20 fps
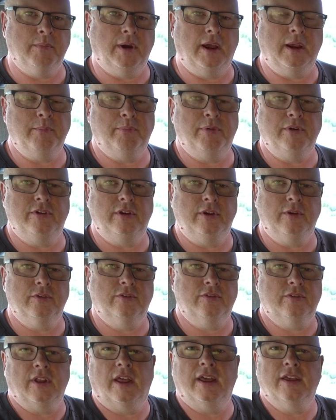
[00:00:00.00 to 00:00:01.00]
might
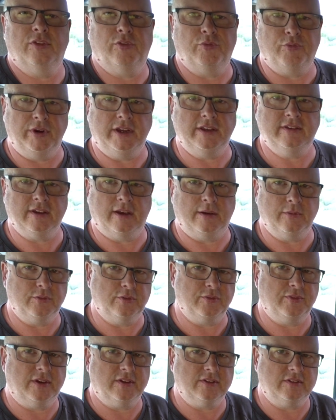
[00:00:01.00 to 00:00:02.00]
produce like 3
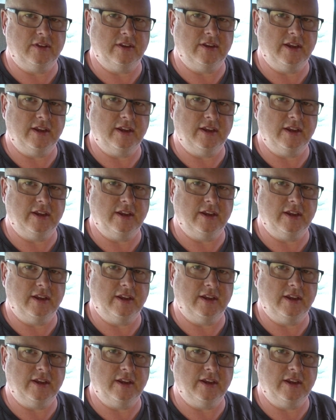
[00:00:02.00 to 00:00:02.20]
times faster